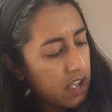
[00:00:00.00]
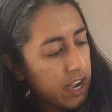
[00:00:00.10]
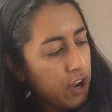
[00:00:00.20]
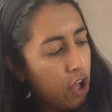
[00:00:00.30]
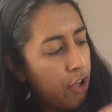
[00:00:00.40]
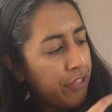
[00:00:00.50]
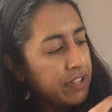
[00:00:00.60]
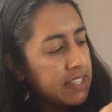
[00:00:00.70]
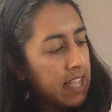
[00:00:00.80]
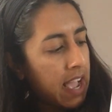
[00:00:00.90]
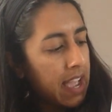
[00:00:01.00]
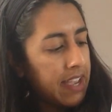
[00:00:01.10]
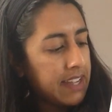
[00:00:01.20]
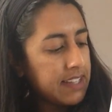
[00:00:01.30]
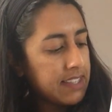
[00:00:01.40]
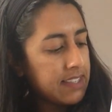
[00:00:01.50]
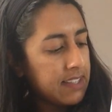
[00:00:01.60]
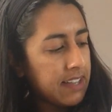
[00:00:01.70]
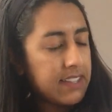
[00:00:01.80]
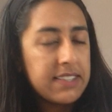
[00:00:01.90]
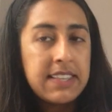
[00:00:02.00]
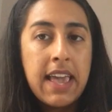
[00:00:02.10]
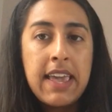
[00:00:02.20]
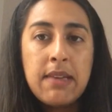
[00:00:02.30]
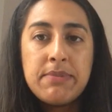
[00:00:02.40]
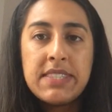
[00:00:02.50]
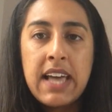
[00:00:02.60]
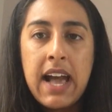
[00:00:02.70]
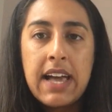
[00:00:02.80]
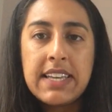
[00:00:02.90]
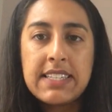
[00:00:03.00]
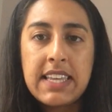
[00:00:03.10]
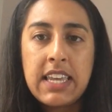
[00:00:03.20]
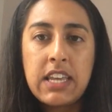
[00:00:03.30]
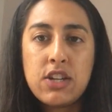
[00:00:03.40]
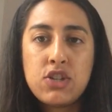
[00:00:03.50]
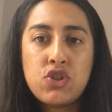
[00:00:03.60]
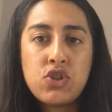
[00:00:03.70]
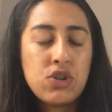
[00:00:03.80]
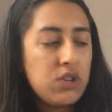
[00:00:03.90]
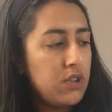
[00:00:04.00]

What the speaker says: and all the sides are the same size each.